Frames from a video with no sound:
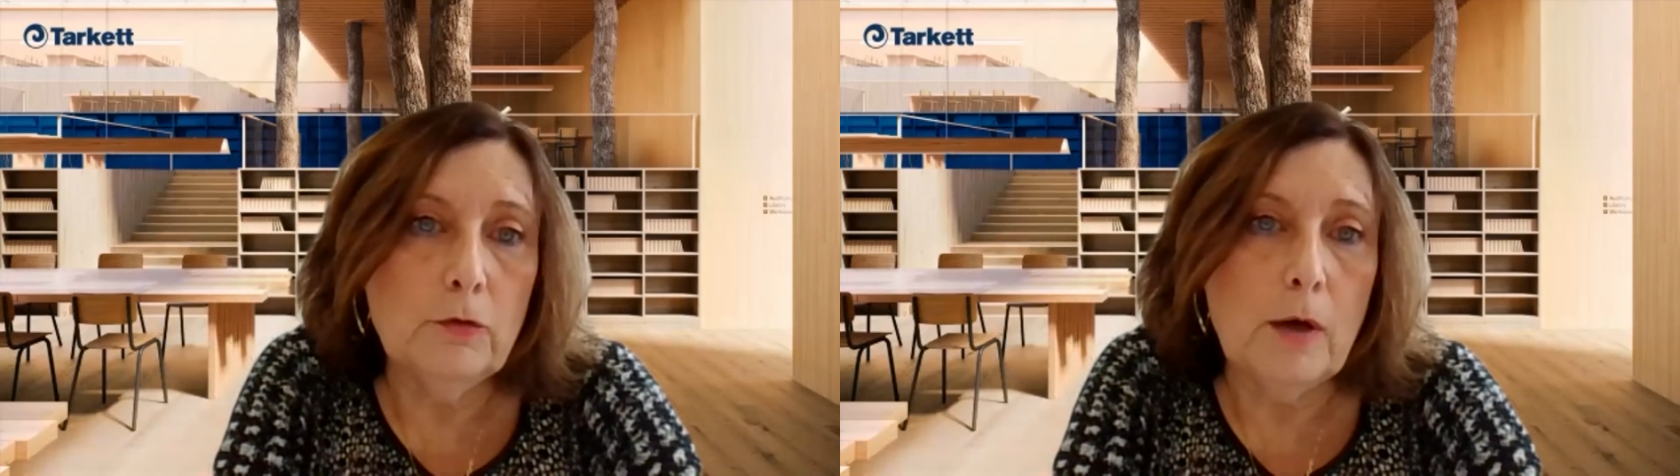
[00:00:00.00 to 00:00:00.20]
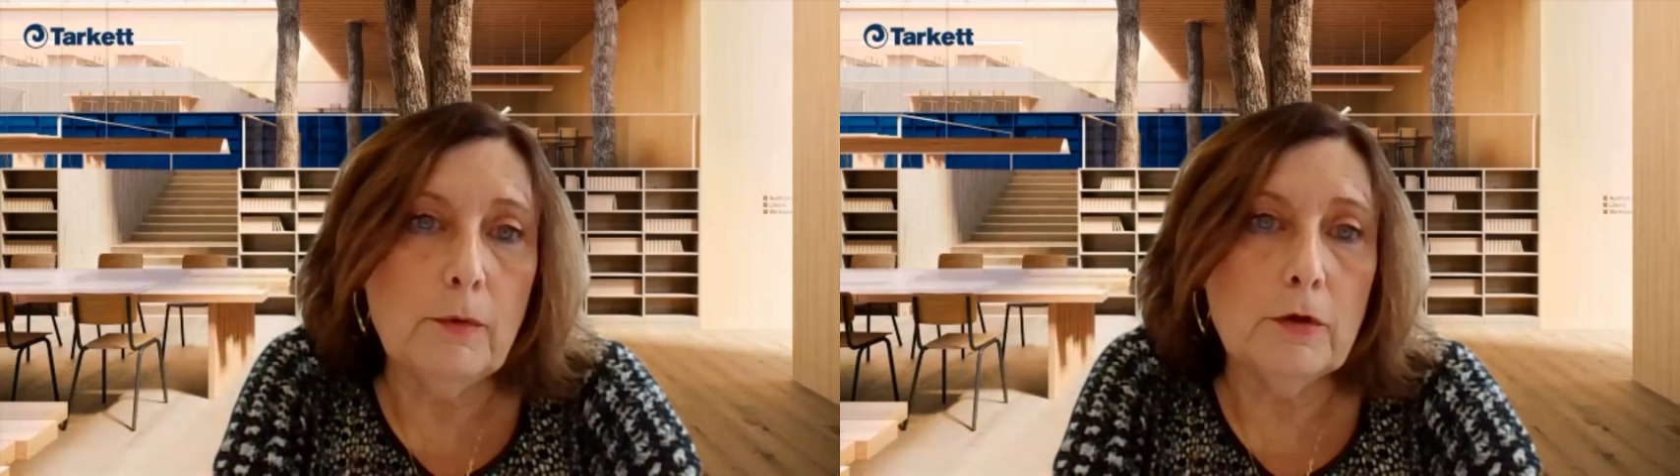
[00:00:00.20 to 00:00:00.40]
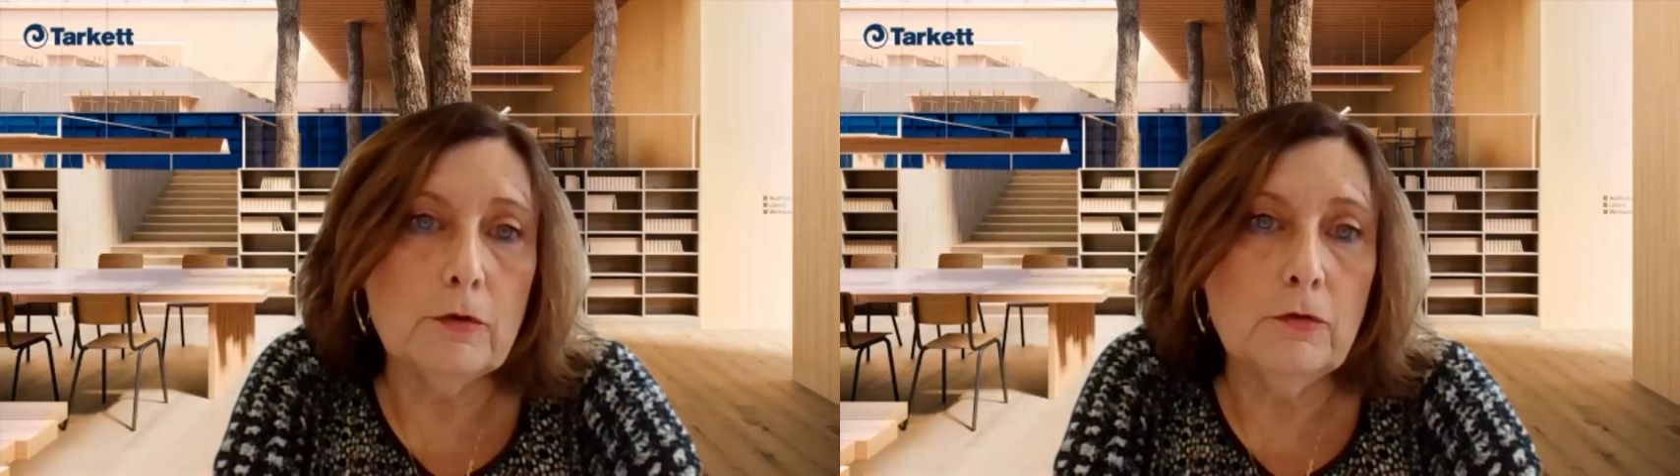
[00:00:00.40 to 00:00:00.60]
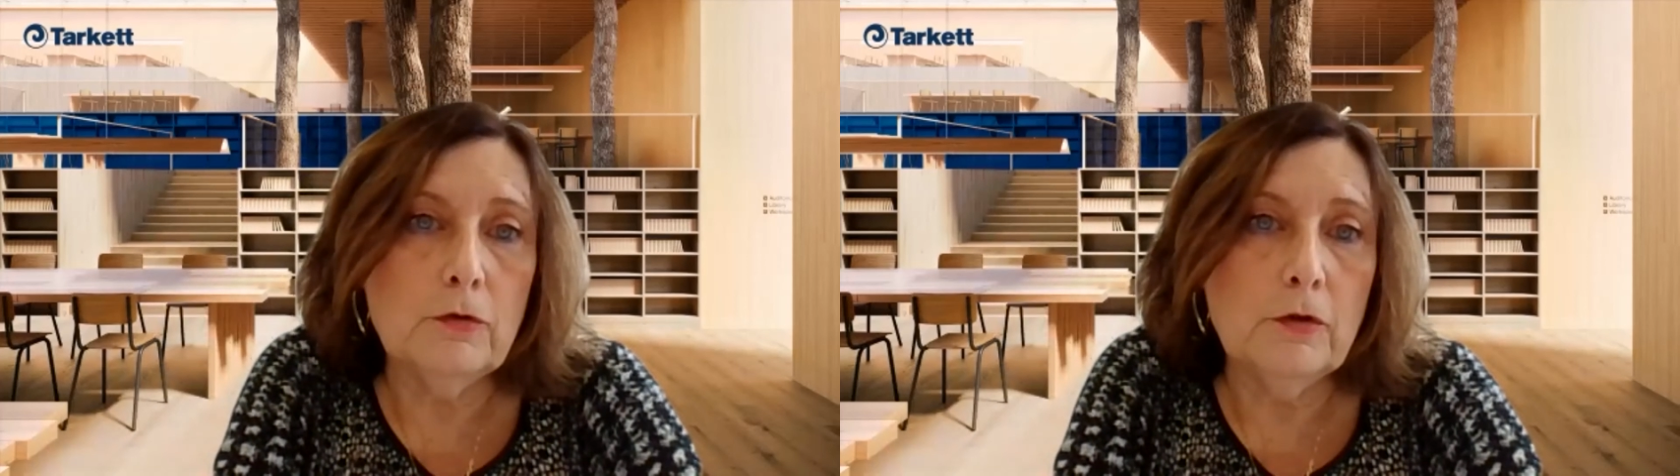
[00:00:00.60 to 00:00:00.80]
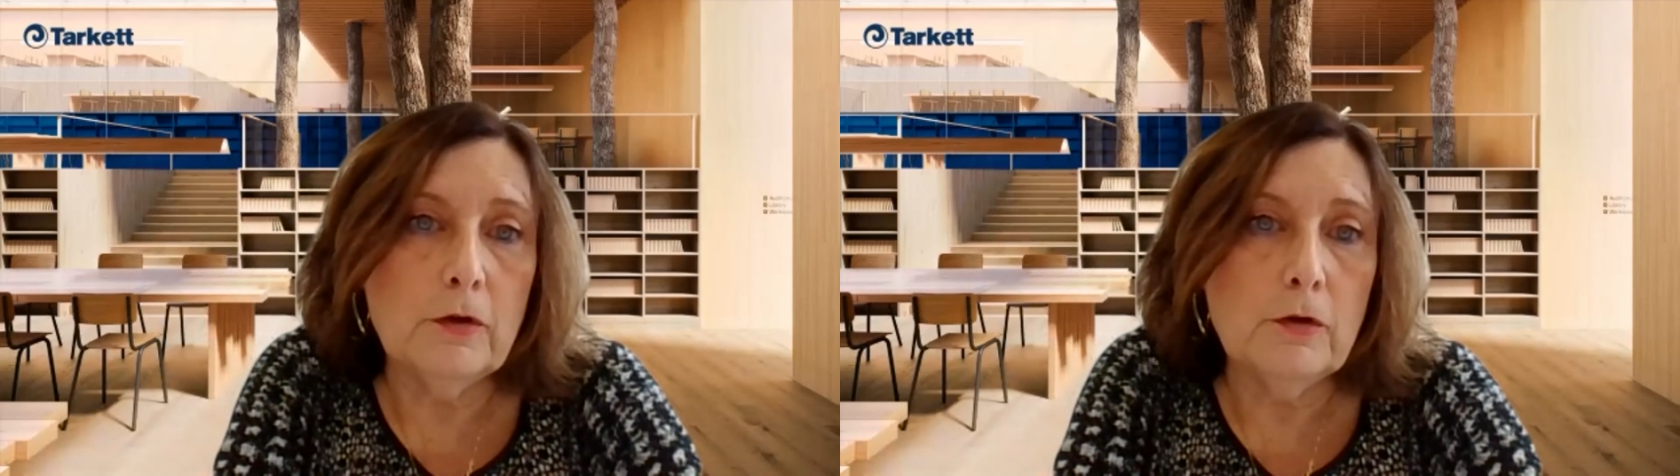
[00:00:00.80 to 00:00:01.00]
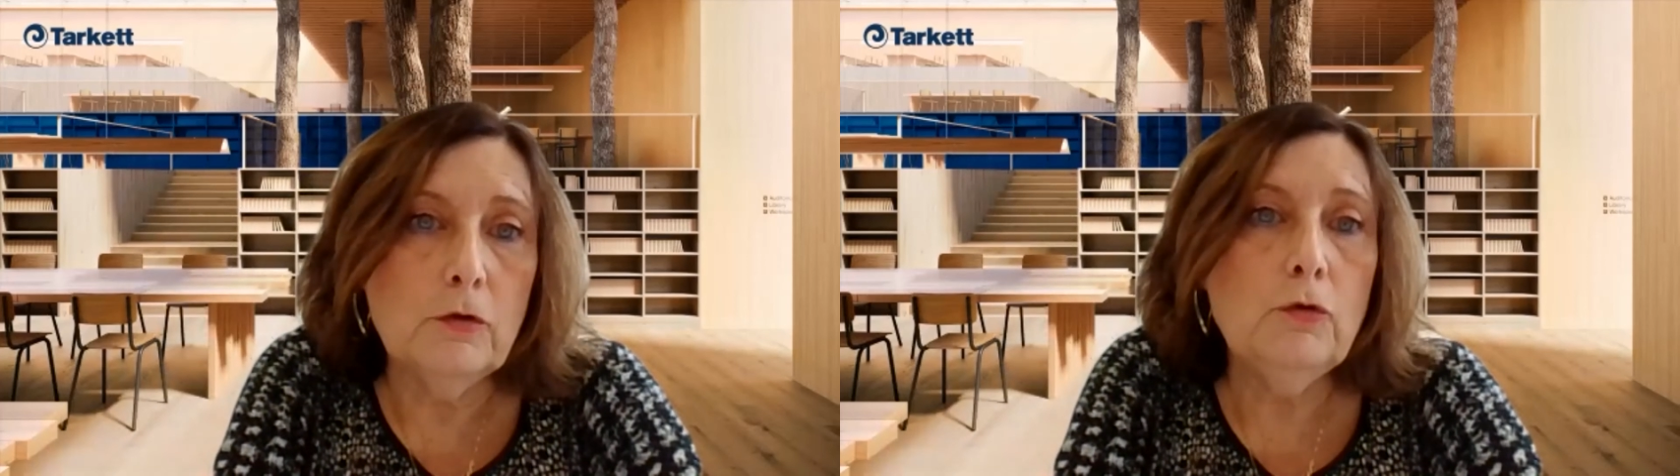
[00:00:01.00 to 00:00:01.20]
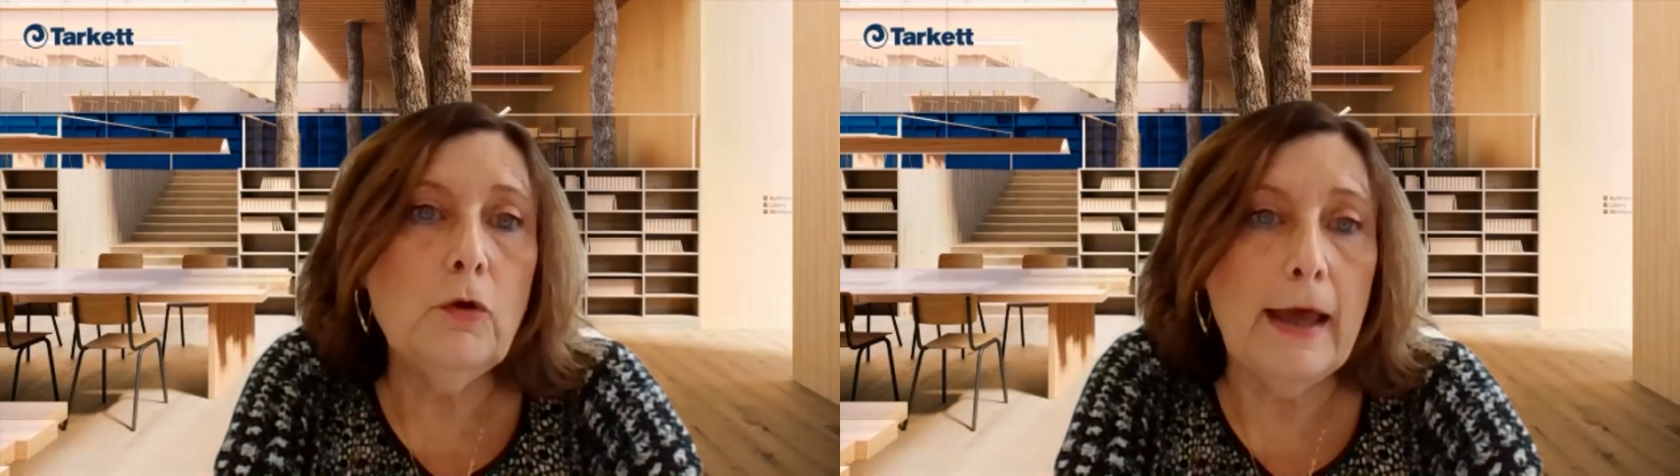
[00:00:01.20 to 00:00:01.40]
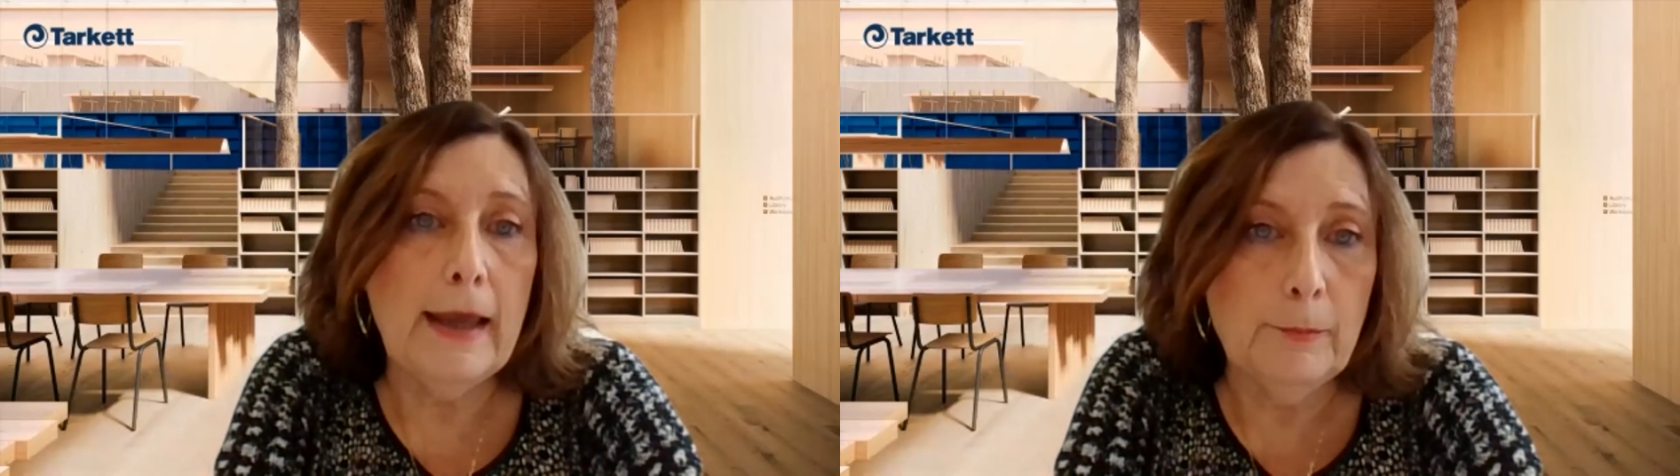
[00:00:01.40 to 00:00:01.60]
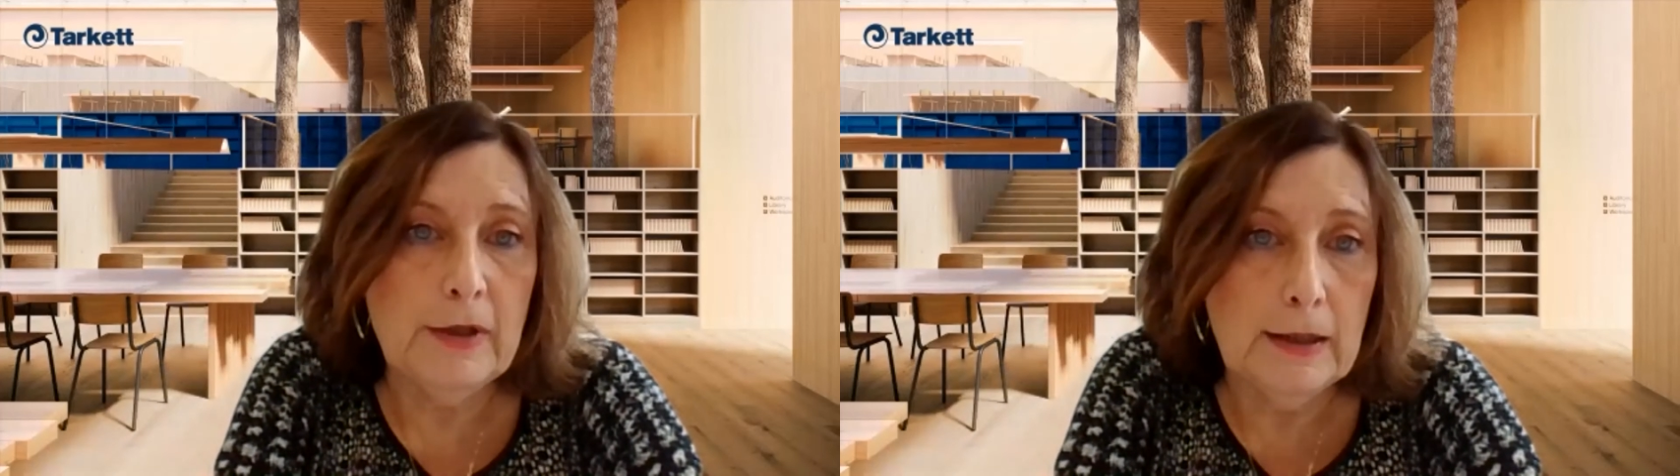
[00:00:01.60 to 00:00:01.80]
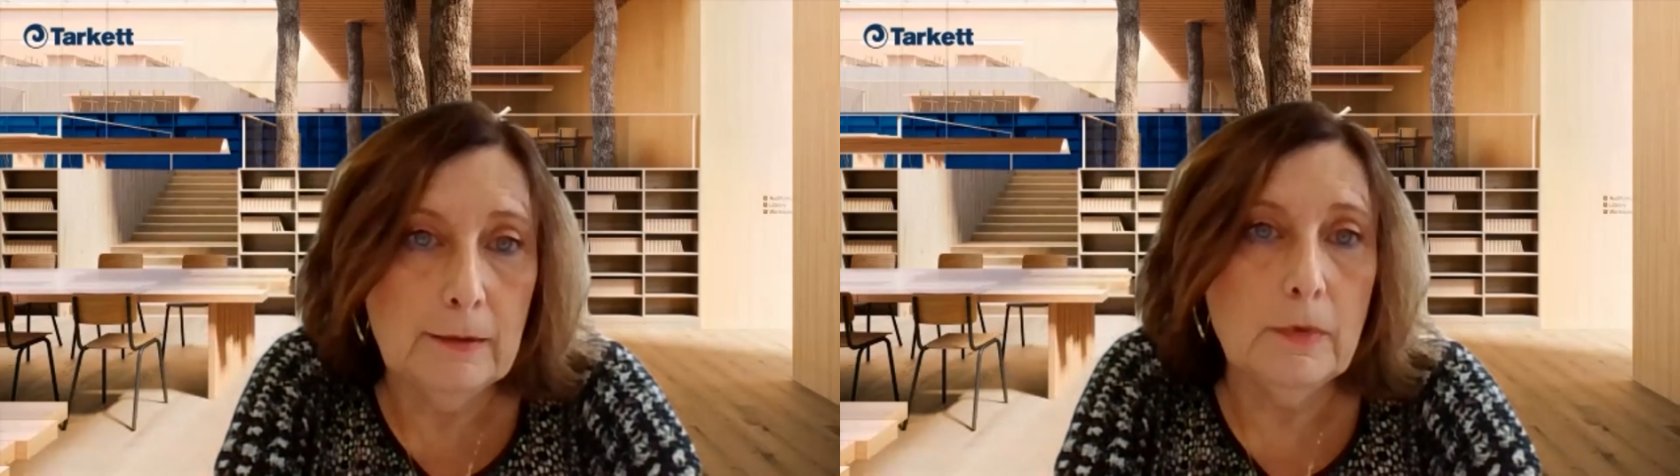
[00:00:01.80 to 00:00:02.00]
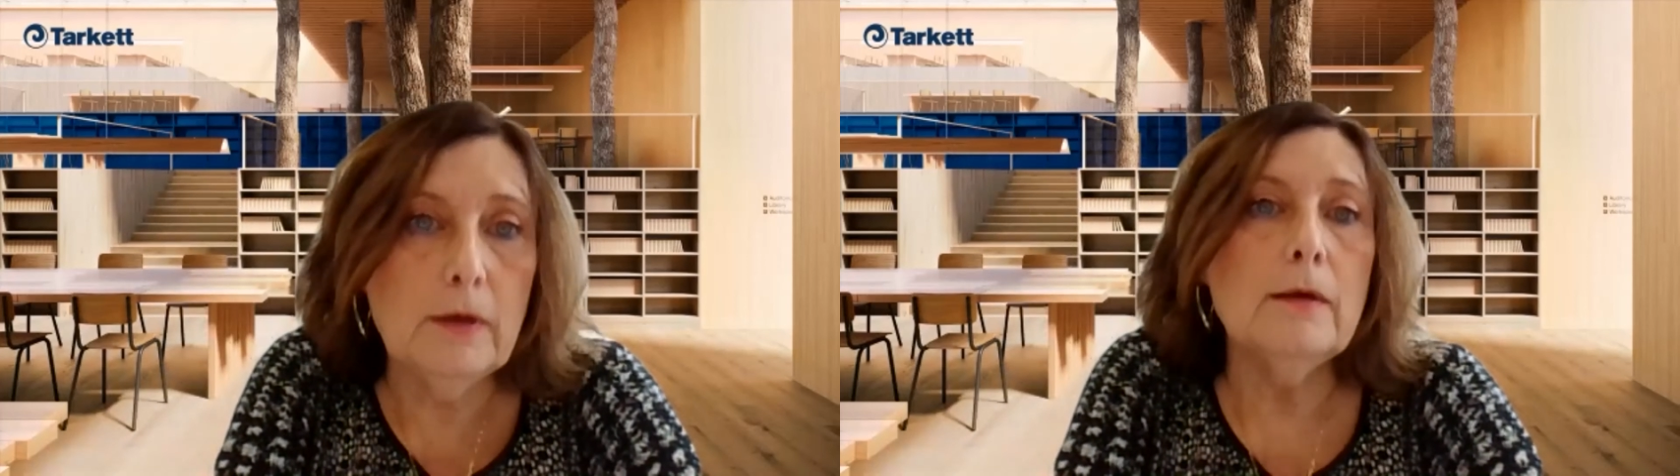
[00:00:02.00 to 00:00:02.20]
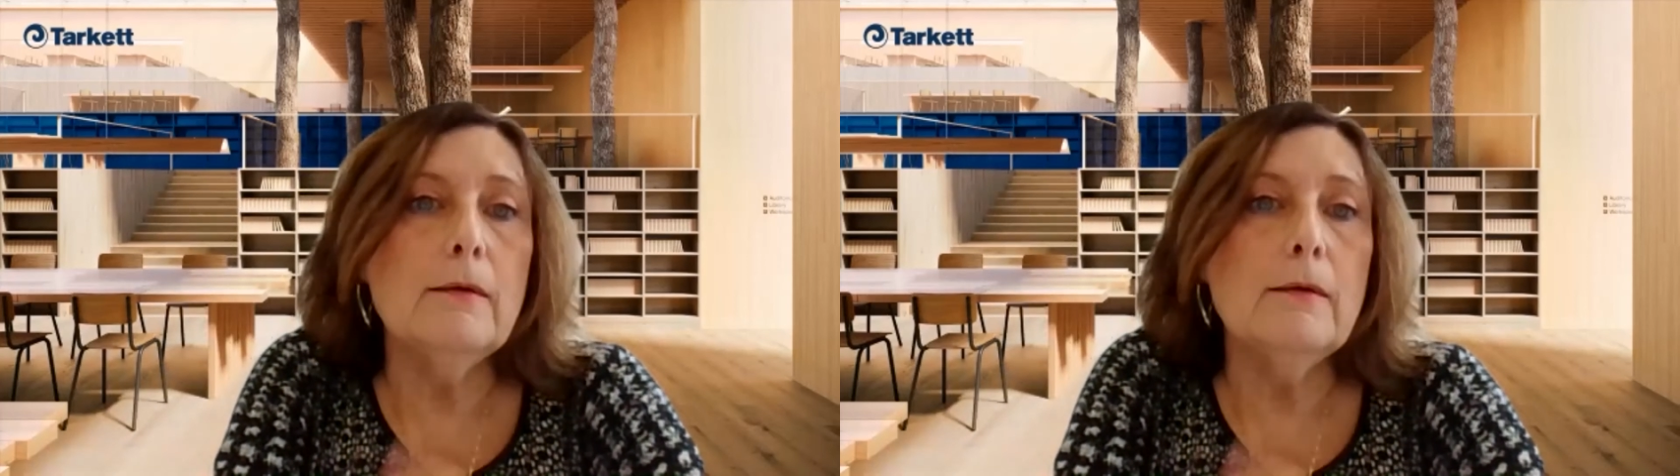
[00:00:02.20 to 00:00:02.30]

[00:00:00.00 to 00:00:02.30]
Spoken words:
to our consultant to help him